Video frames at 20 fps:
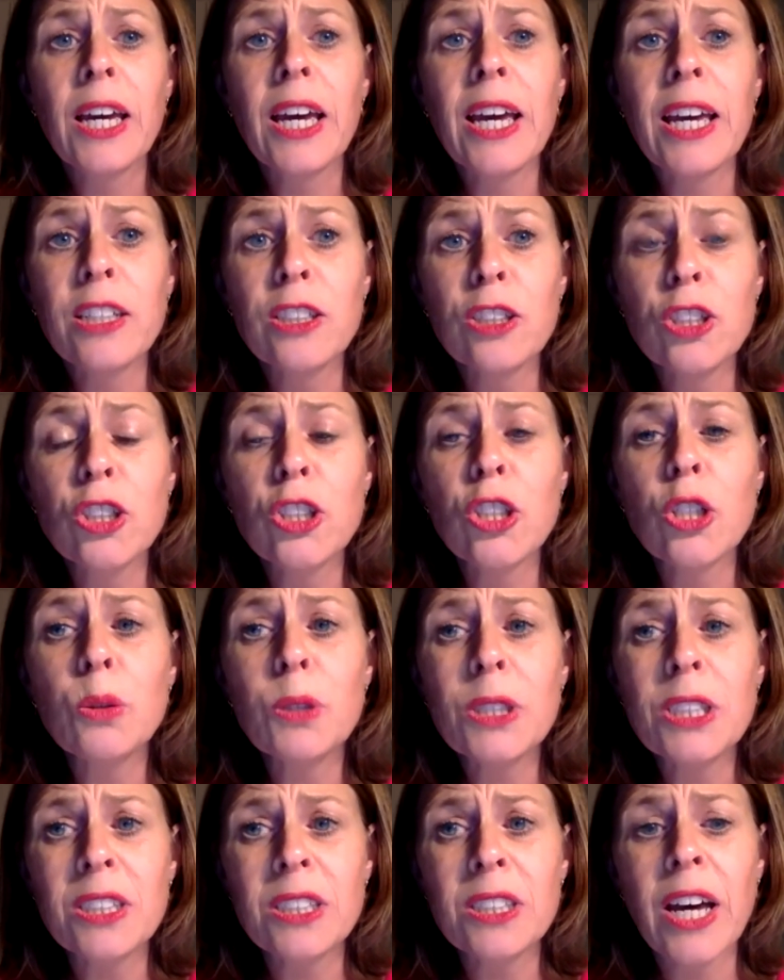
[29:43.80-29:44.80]
And
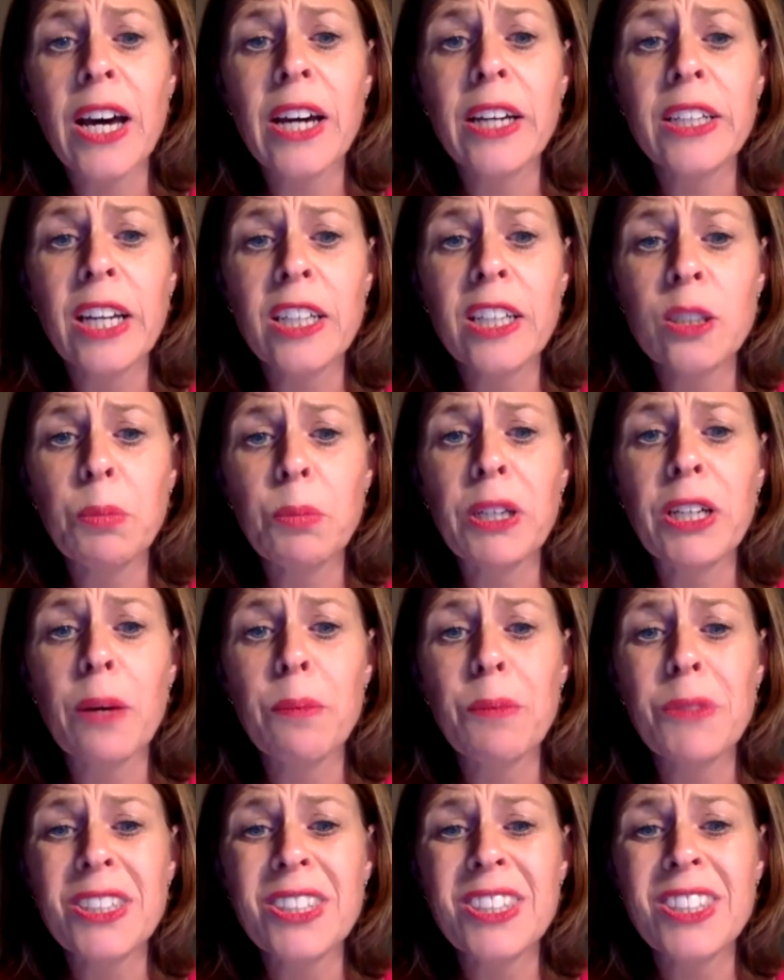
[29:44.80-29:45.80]
suicide has
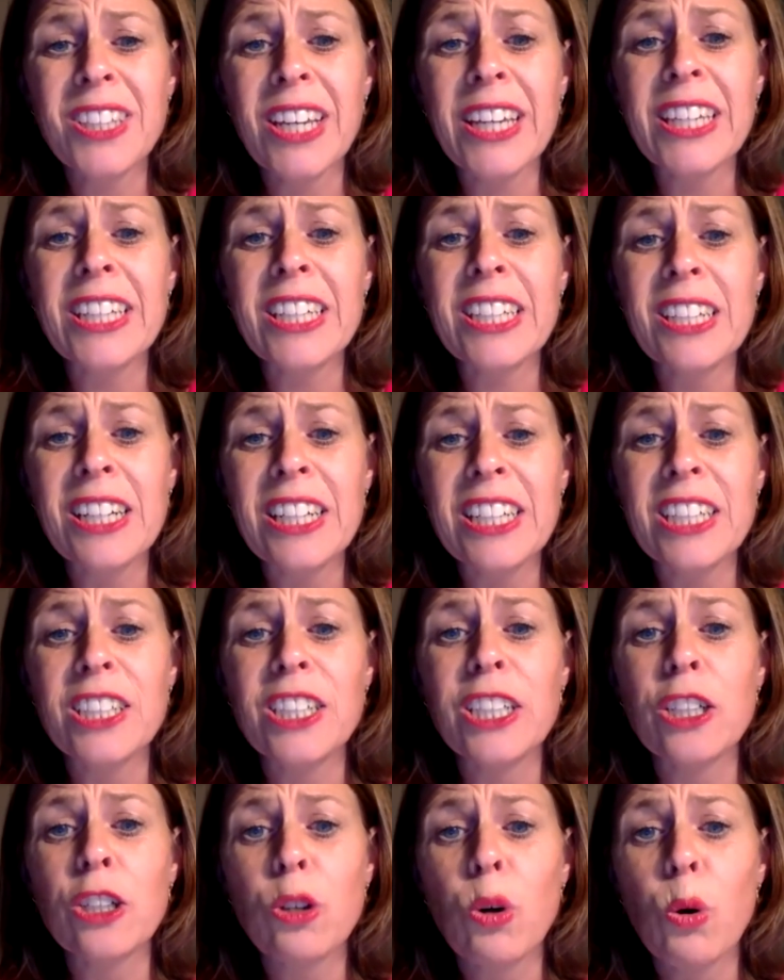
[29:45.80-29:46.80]
become the second
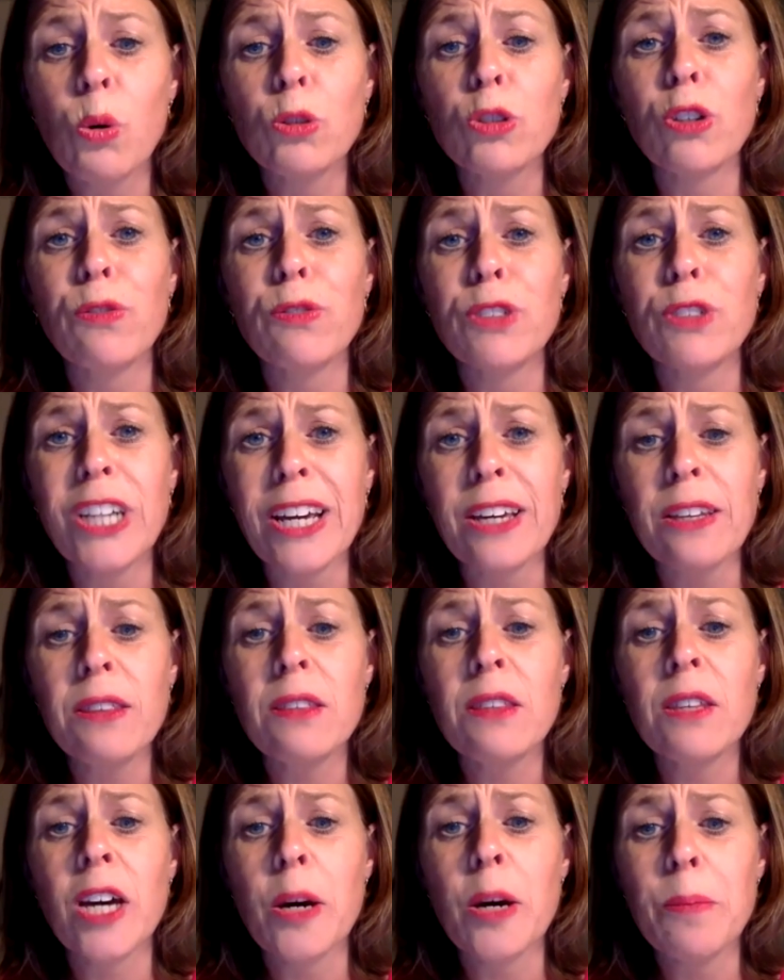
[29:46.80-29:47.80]
leading cause of death
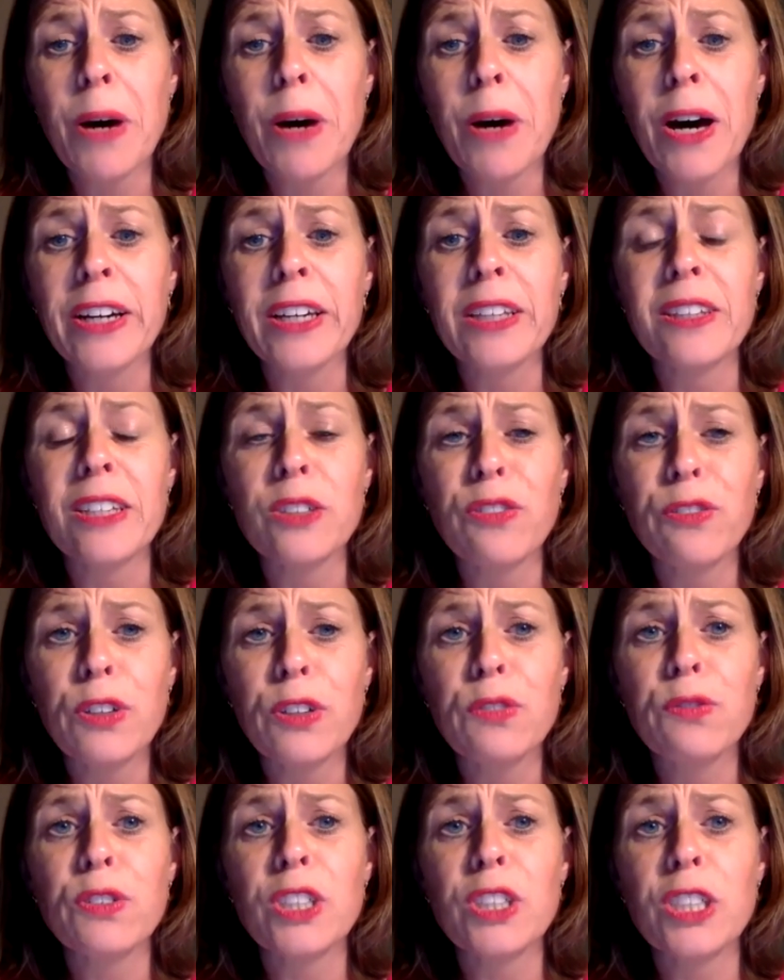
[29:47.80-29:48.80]
among the
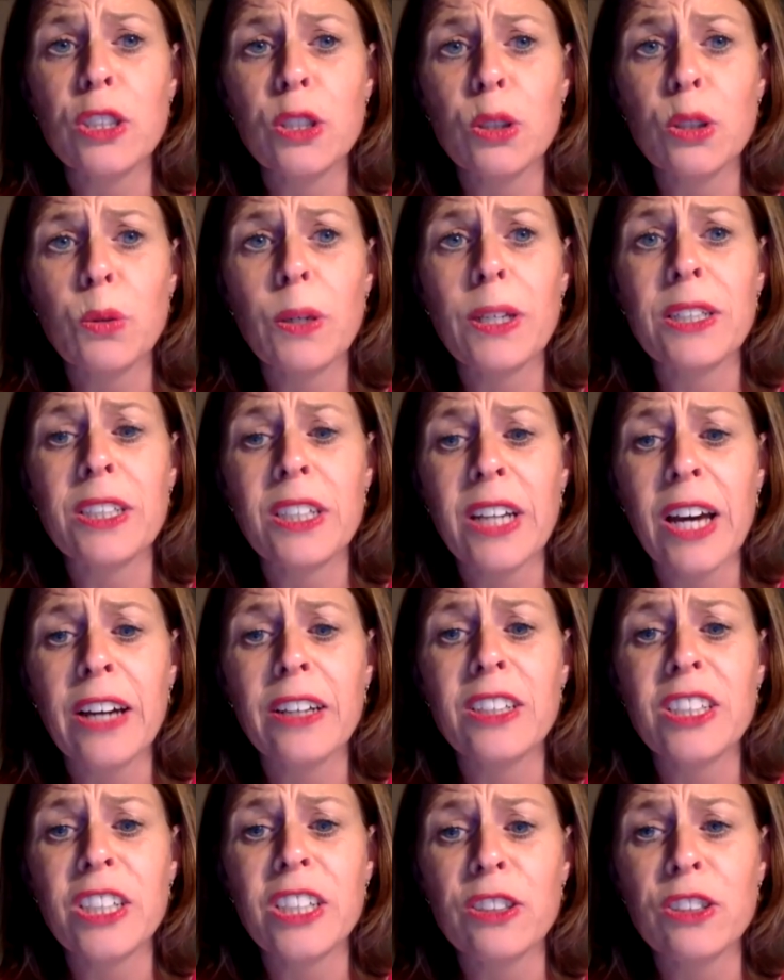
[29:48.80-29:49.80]
15 to
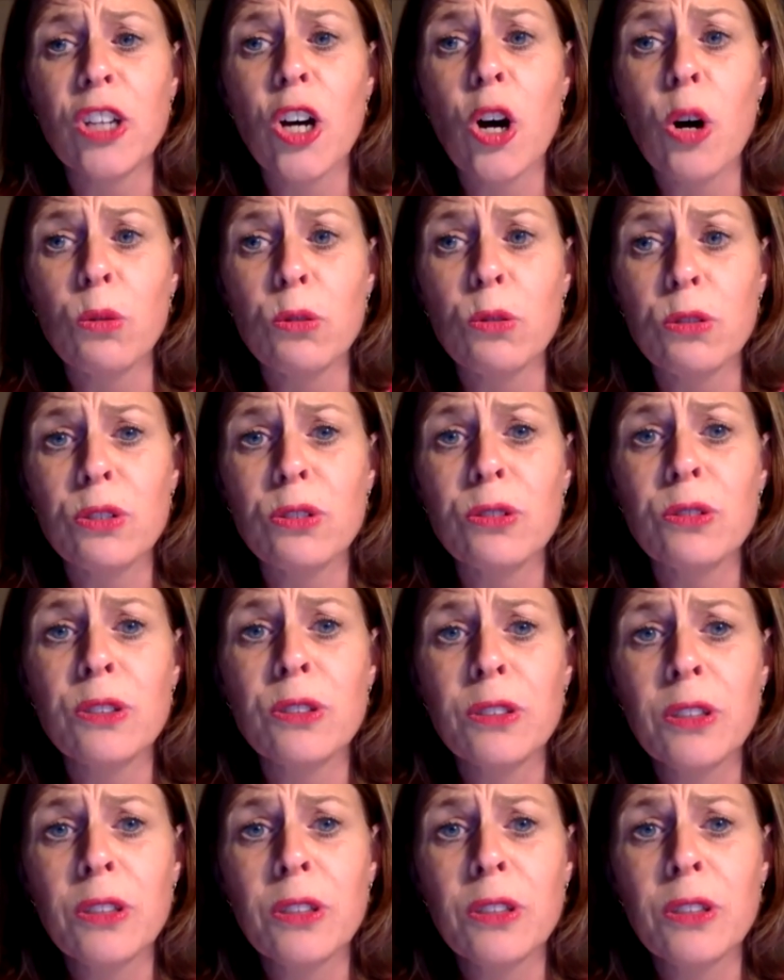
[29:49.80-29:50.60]
29 years olds.